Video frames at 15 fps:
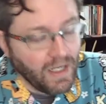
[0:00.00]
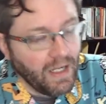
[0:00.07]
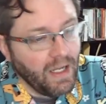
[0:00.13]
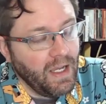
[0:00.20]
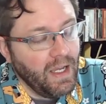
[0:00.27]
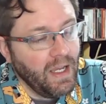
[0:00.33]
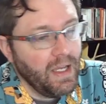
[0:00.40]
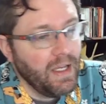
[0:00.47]

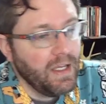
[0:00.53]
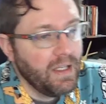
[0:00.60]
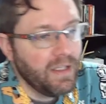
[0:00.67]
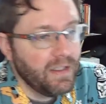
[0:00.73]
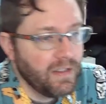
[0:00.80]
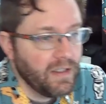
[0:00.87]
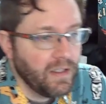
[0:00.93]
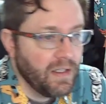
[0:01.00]

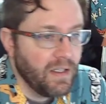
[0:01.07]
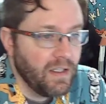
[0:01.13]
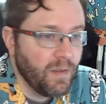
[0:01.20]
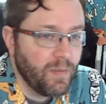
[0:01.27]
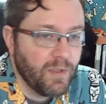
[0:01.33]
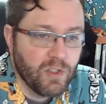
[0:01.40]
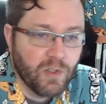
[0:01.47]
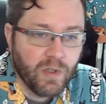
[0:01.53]
And he'll
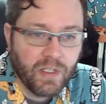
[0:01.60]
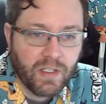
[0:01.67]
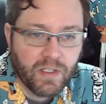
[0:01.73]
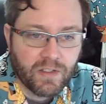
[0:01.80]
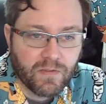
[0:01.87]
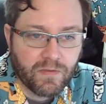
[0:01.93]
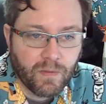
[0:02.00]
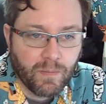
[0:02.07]
be joining
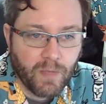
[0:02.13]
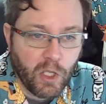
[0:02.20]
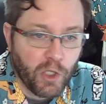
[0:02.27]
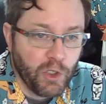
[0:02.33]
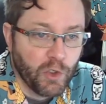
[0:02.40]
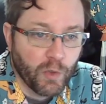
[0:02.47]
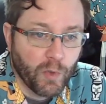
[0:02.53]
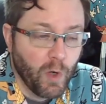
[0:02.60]
us from
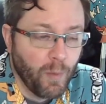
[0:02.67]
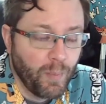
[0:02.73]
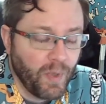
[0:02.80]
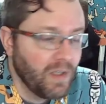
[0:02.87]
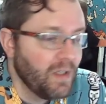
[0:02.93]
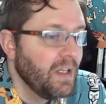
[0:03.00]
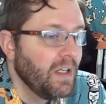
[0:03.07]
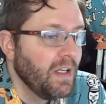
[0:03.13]
Europe
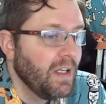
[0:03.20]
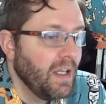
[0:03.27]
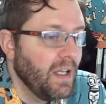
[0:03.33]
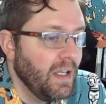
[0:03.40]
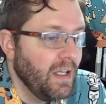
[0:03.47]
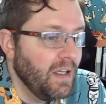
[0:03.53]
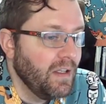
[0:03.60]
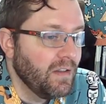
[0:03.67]

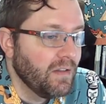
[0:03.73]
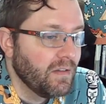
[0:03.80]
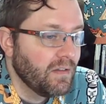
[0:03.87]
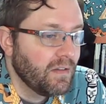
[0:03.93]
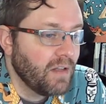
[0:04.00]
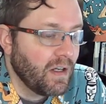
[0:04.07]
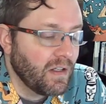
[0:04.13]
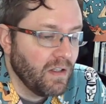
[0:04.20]
and
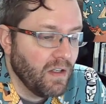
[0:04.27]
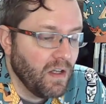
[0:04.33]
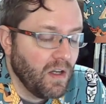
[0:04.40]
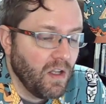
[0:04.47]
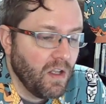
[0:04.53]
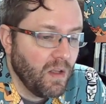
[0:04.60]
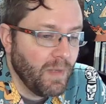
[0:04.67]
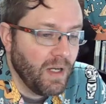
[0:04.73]
talking
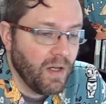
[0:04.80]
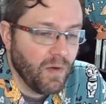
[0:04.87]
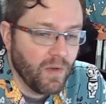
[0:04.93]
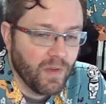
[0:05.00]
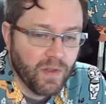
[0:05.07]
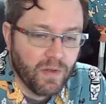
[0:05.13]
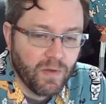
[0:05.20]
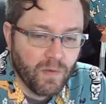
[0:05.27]
all about
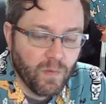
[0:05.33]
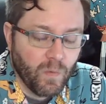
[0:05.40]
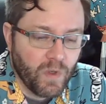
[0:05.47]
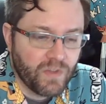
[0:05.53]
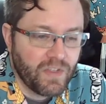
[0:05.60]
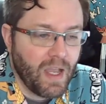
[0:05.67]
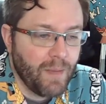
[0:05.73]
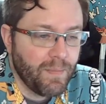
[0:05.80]

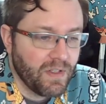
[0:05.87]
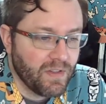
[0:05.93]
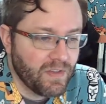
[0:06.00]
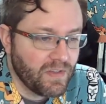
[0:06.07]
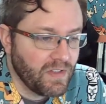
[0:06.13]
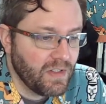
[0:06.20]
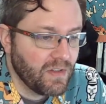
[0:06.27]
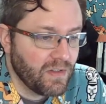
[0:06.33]
what's happening in
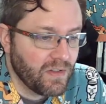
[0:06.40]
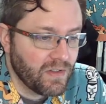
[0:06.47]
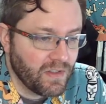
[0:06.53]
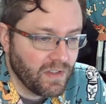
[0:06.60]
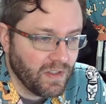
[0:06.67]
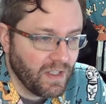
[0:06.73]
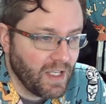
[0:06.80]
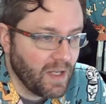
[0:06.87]
Sears
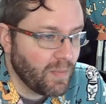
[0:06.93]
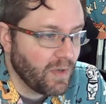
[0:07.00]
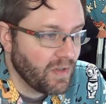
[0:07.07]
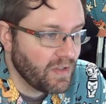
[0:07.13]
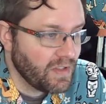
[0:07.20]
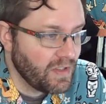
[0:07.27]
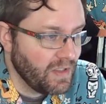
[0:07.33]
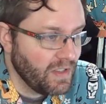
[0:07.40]
and
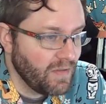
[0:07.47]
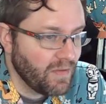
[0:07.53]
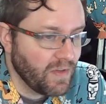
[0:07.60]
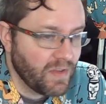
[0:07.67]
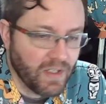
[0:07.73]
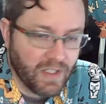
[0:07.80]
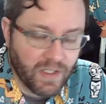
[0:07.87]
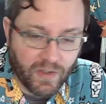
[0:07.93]
Lampert and
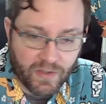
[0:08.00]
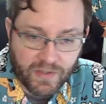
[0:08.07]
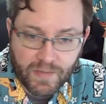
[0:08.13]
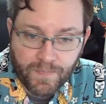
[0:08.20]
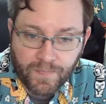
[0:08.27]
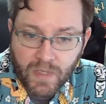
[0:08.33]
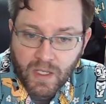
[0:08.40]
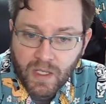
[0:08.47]
everything else.
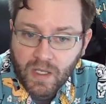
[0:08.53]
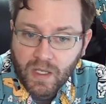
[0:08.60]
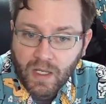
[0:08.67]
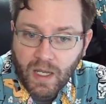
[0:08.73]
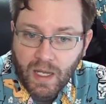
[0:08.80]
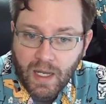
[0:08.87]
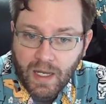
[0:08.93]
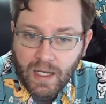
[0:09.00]

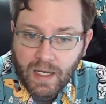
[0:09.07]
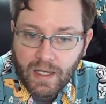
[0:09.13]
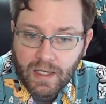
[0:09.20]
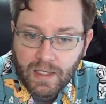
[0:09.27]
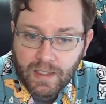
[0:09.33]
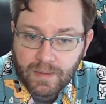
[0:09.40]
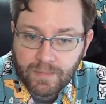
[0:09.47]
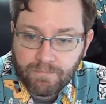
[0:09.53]
Do
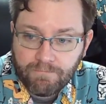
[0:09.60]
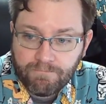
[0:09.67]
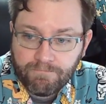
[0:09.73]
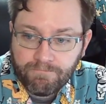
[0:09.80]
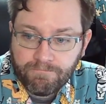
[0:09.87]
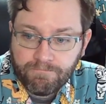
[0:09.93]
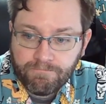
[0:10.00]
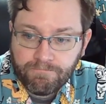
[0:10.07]

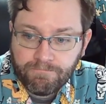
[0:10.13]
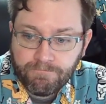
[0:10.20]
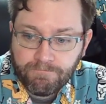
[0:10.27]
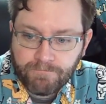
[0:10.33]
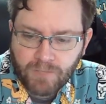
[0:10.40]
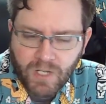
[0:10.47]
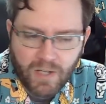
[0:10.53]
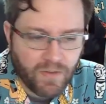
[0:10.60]

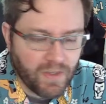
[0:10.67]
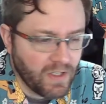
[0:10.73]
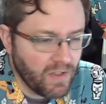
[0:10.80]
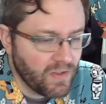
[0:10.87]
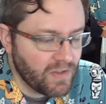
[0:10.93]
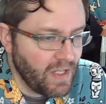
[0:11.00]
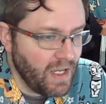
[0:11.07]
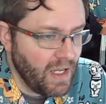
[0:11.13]
I have anything
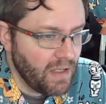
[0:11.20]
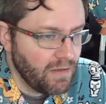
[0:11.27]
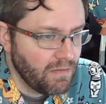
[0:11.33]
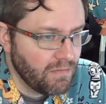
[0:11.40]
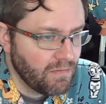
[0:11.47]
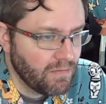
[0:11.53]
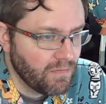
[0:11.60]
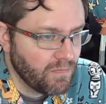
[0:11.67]
else to add
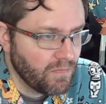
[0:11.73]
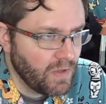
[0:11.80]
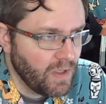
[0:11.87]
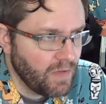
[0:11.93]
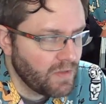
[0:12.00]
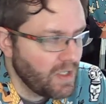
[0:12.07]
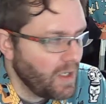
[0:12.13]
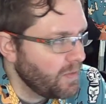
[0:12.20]

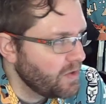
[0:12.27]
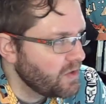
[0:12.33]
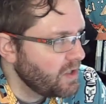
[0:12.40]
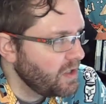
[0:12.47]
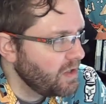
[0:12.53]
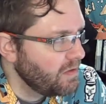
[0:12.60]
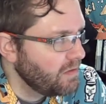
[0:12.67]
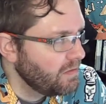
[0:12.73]
up top of the
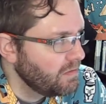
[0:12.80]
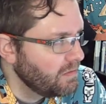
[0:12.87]
show?